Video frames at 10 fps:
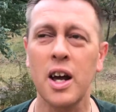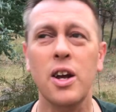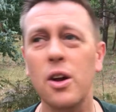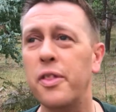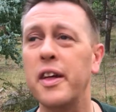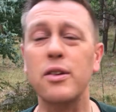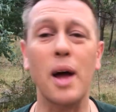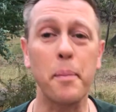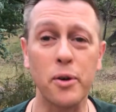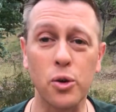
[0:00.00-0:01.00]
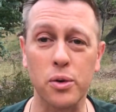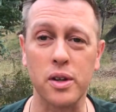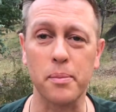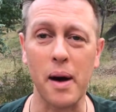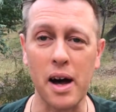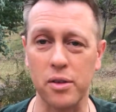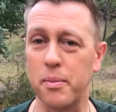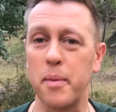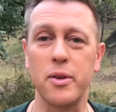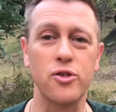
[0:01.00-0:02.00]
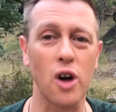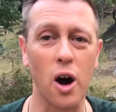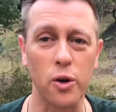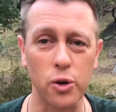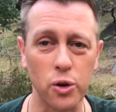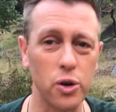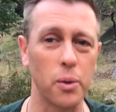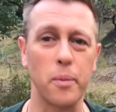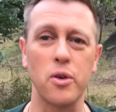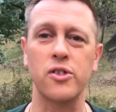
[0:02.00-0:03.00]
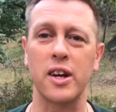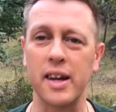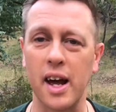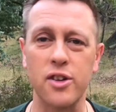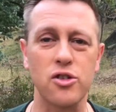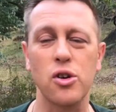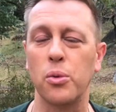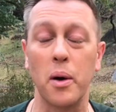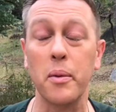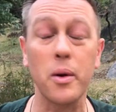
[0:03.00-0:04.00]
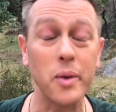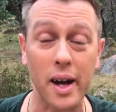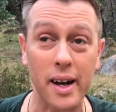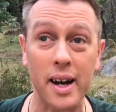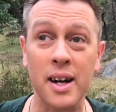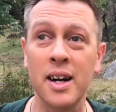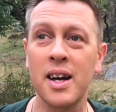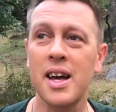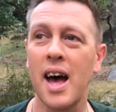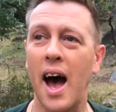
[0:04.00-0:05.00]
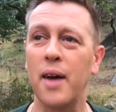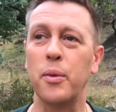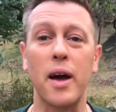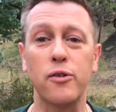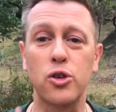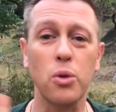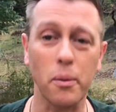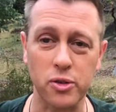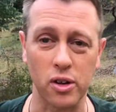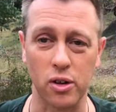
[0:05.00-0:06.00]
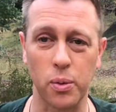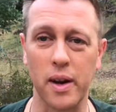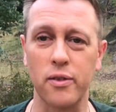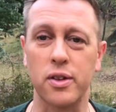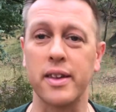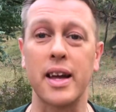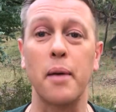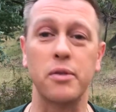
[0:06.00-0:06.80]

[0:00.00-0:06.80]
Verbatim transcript: You know, things happen to us in the past, maybe in childhood or when we were a teenager or when we were younger, and we have two options whenever something